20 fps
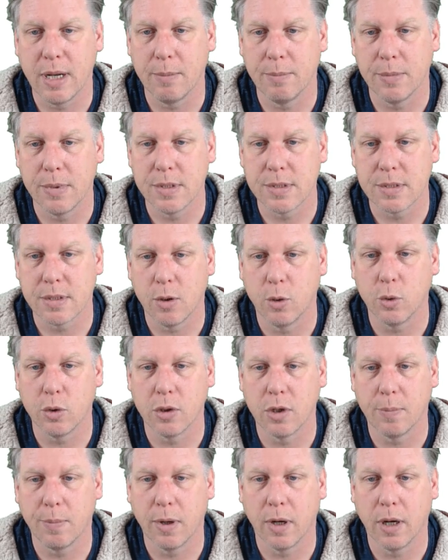numbers,
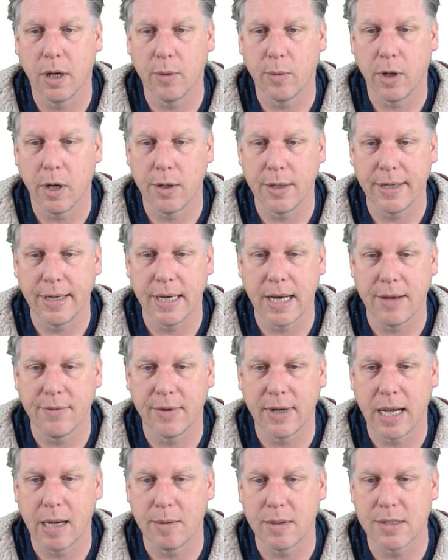all apply. Well, only
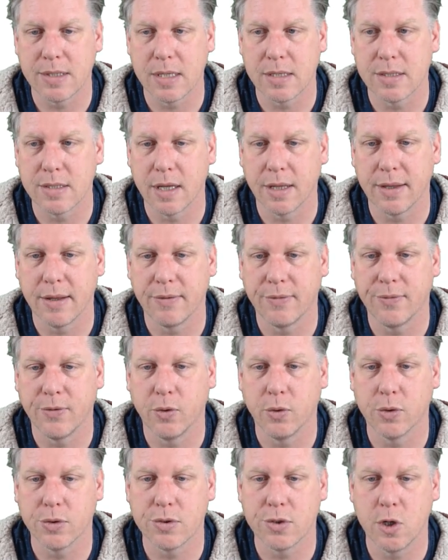11. How many seasons are there?
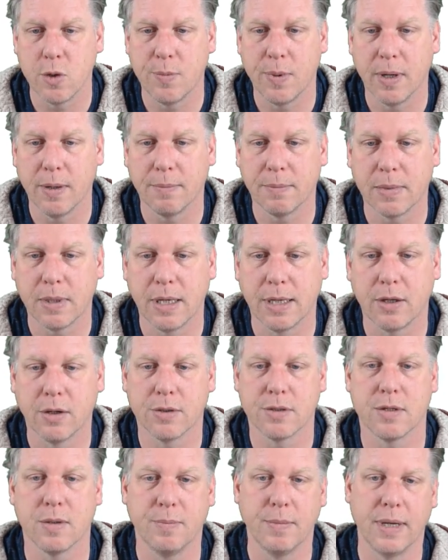4. Super. Click
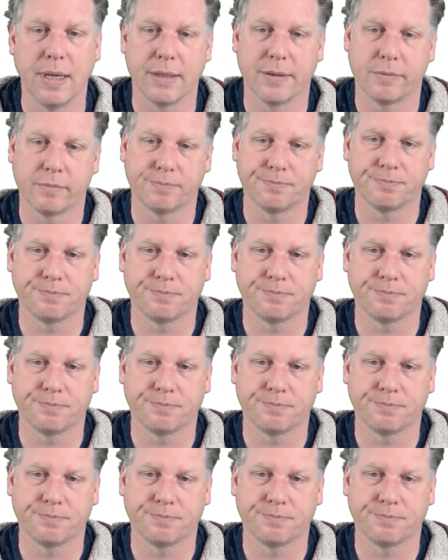on submit.